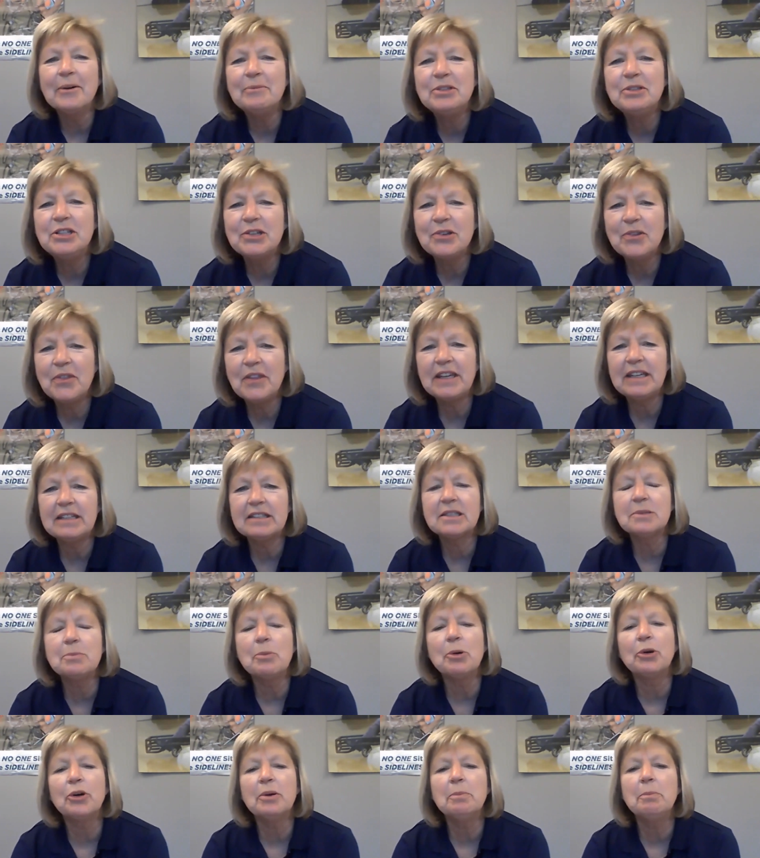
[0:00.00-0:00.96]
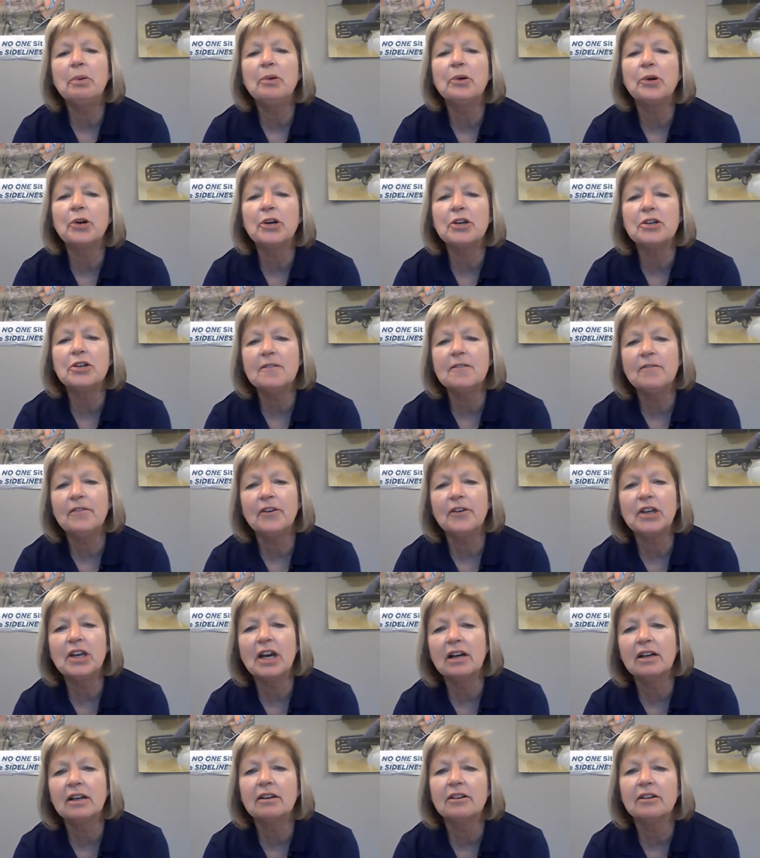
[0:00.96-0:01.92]
Do you think it's more important for
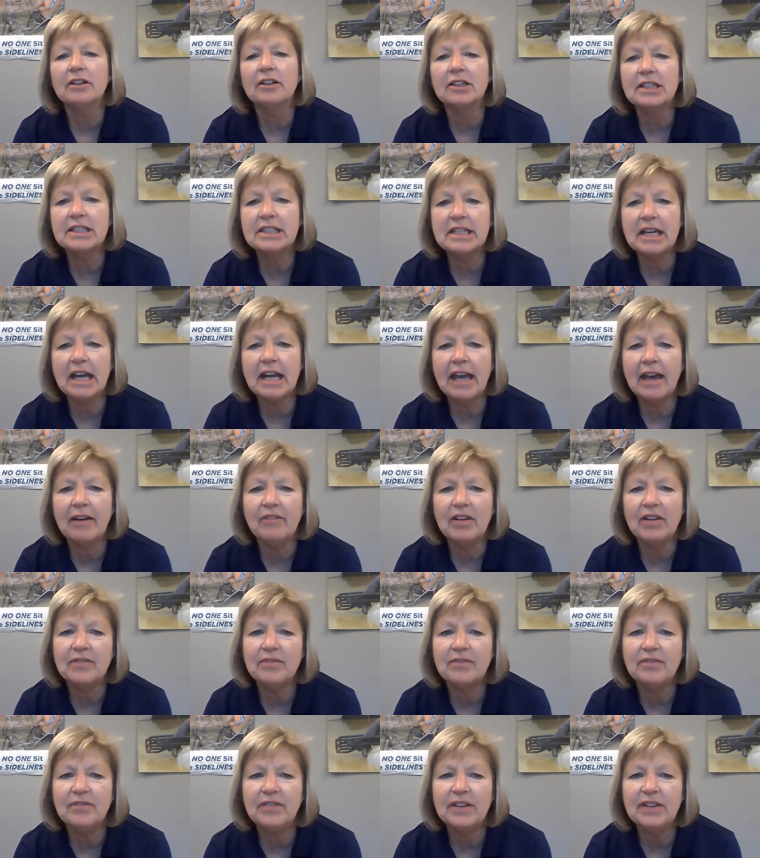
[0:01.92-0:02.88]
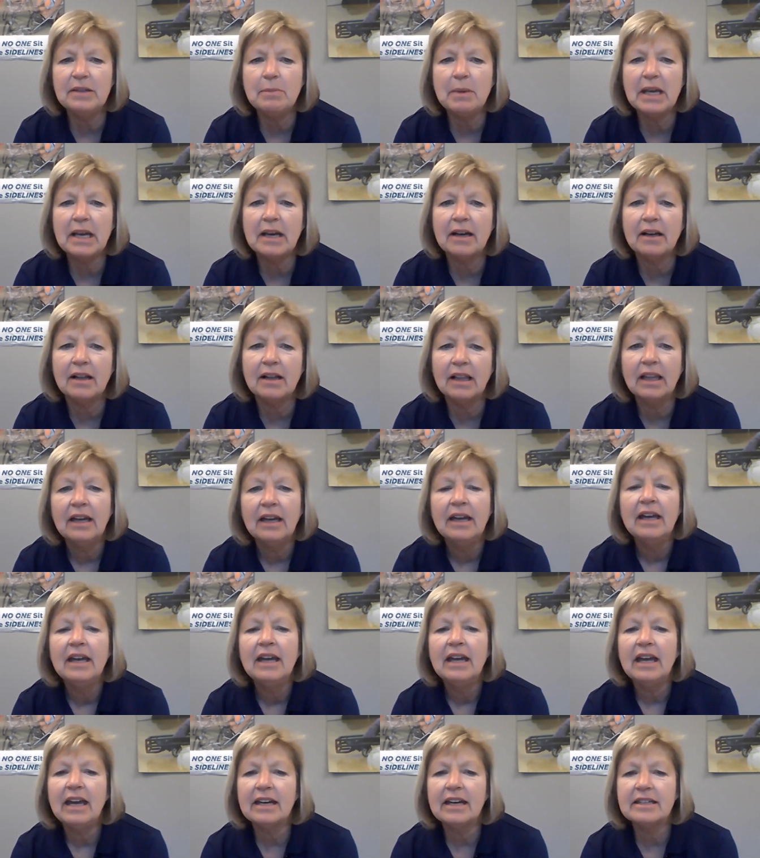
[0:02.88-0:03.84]
young girls to have a female
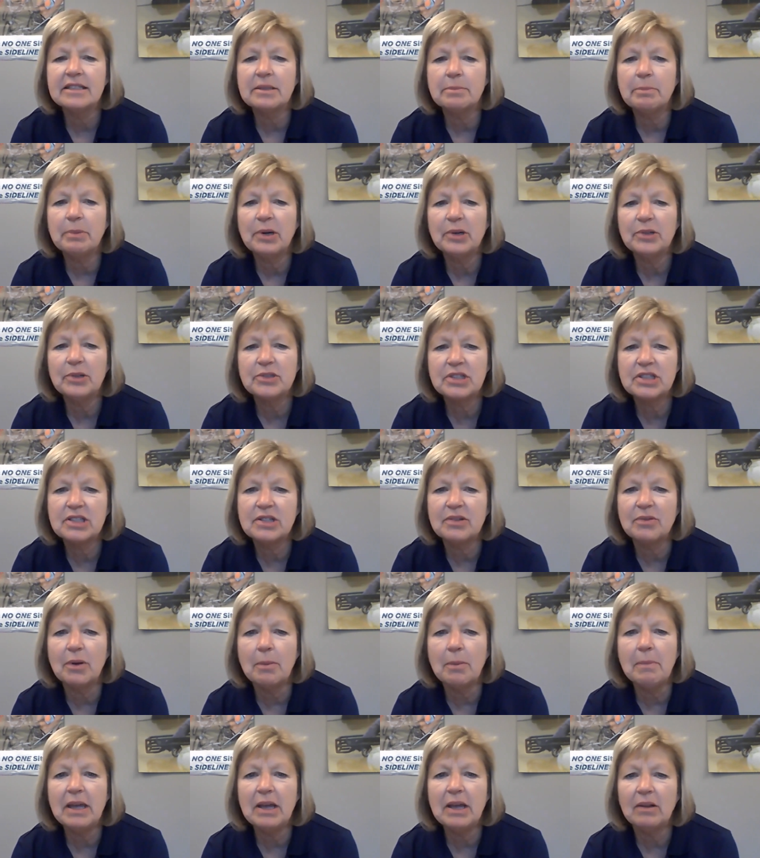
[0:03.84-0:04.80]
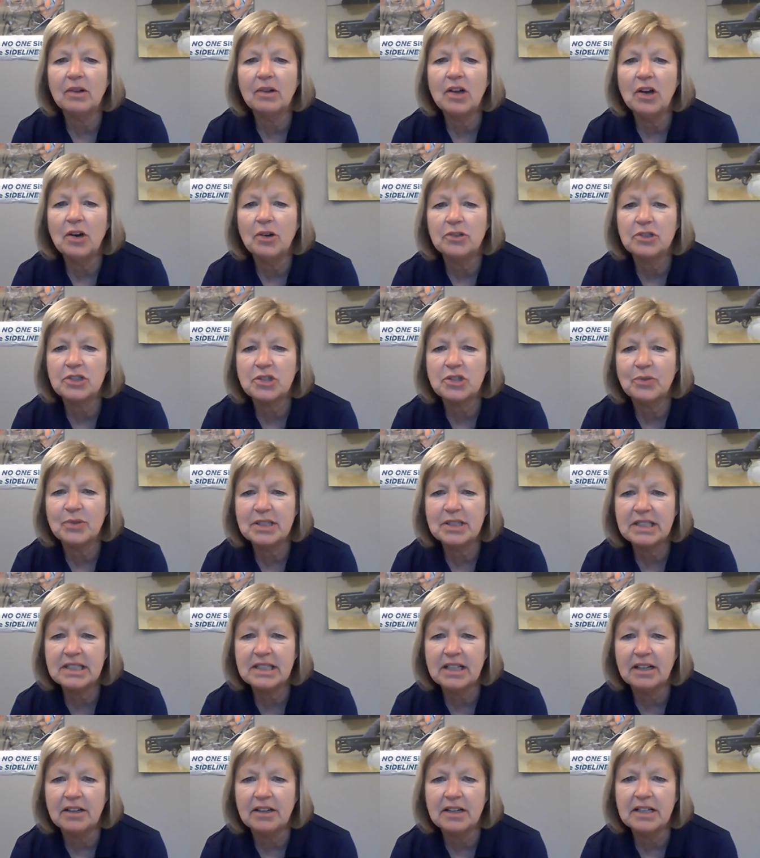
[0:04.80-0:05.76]
as opposed to a male coach when
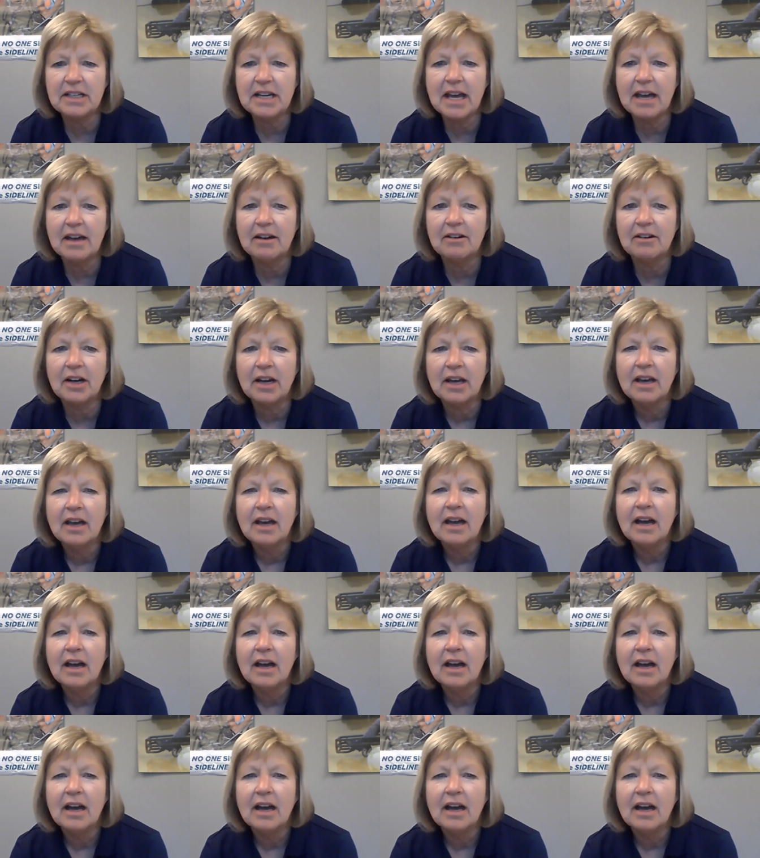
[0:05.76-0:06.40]
starting out?